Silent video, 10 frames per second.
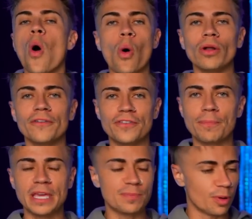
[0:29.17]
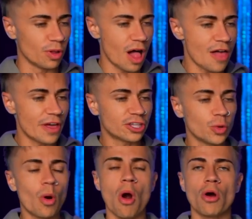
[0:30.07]
all of the people that
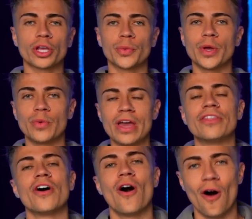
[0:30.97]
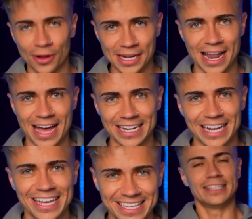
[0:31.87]
you are arguing with online.
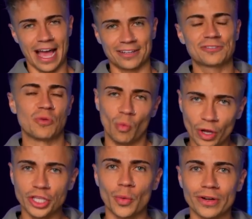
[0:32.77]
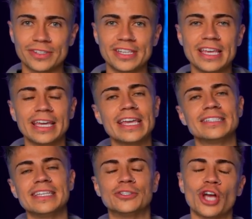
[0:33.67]
Yes, what you are seeing is
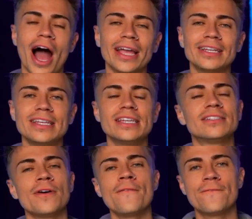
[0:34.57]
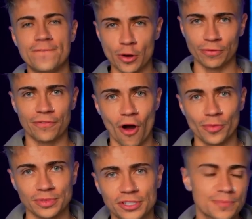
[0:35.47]
the Chinese phone
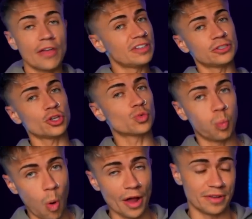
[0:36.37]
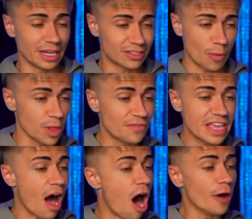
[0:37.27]
farms. Now, this is just one example of the
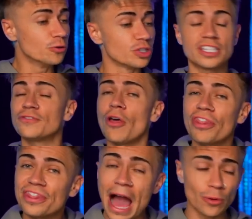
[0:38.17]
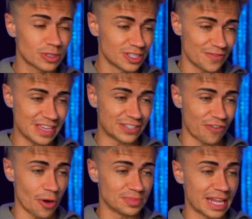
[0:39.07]
hundreds, if not thousands of these
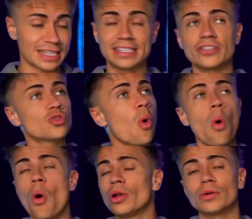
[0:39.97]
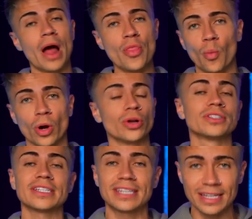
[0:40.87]
farms that exist all around the
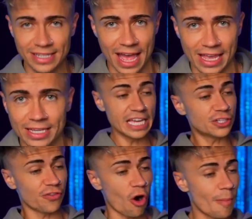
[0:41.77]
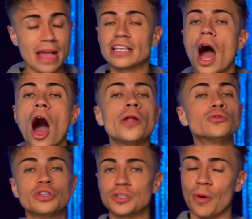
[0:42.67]
world today. Each farm has
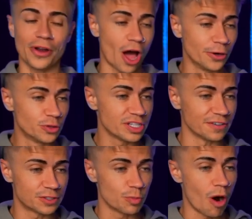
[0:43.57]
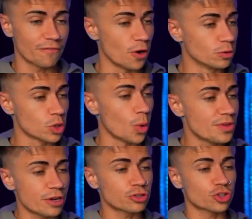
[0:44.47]
hundreds upon hundreds of smartphones, all
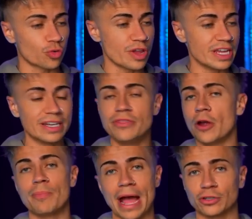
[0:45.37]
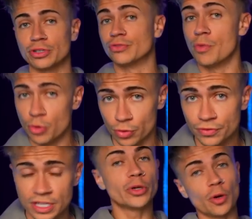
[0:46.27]
with their screen and their batteries
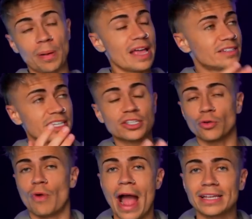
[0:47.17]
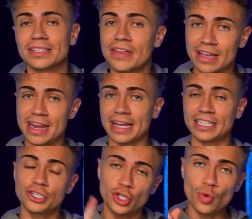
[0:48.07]
removed, which are placed into racks and then connected to